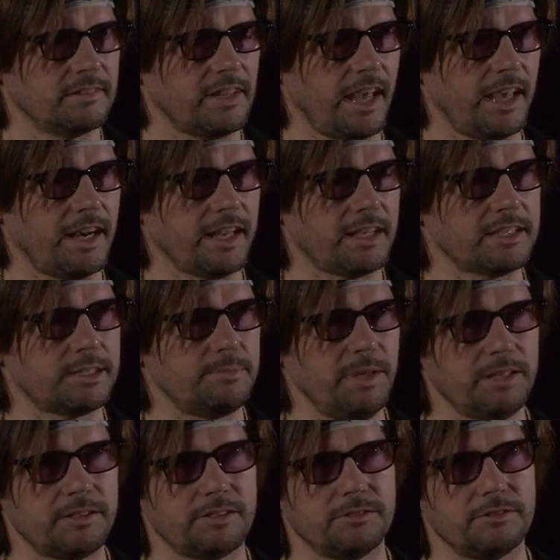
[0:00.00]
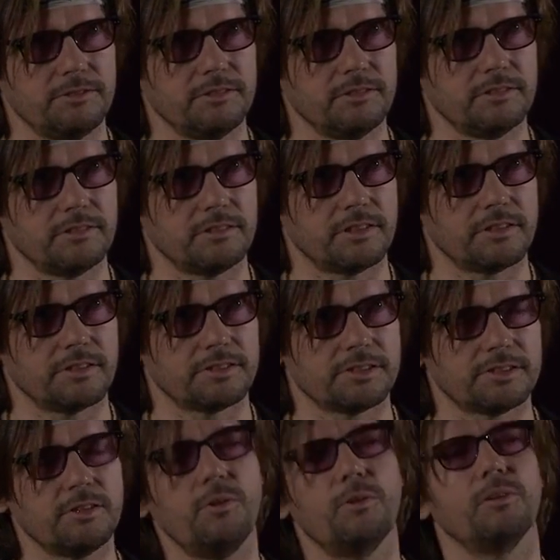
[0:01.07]
and I can speak to her
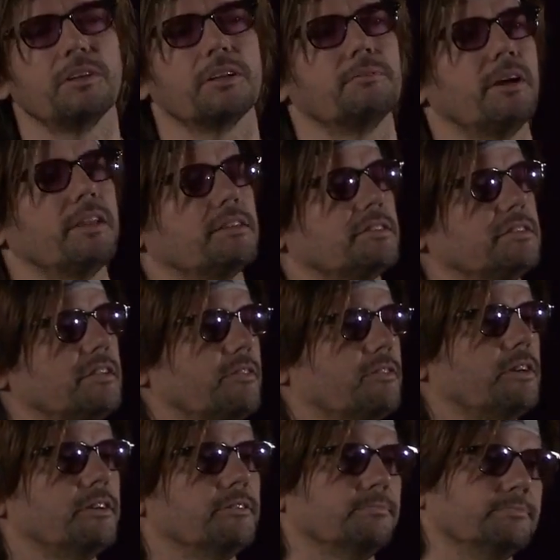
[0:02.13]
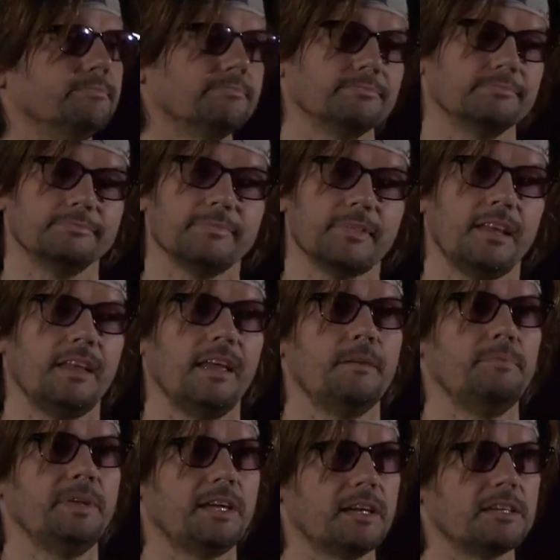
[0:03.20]
soul in a way that she's never heard,
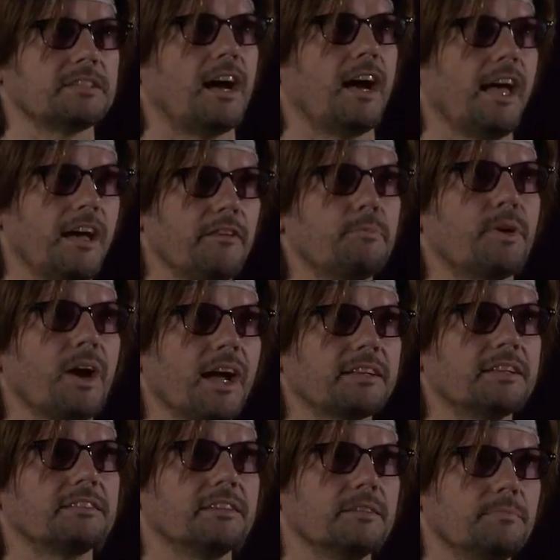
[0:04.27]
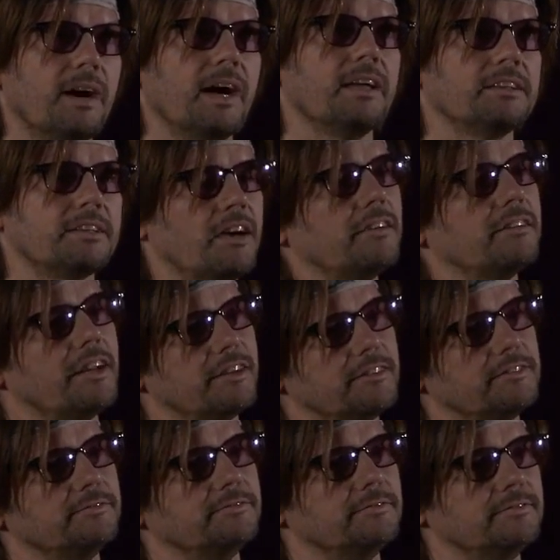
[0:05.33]
because I have practiced it my entire life.
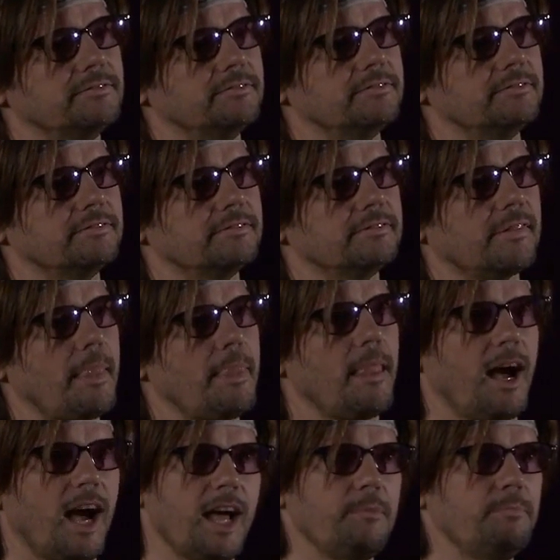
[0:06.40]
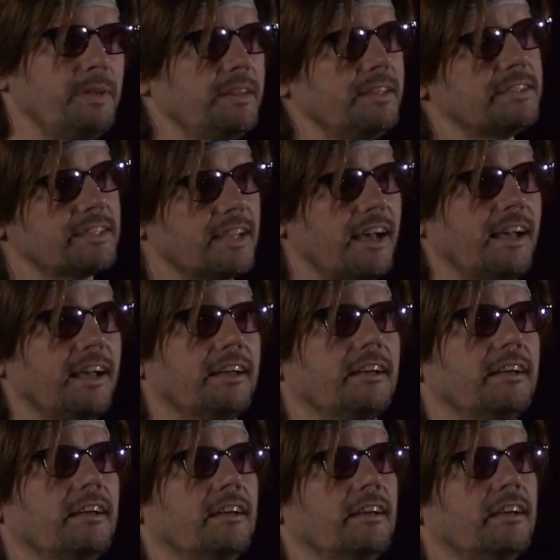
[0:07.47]
I've been this guy,
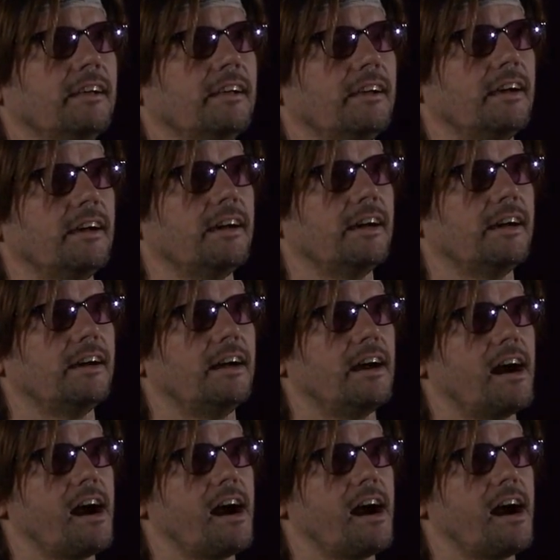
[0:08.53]
the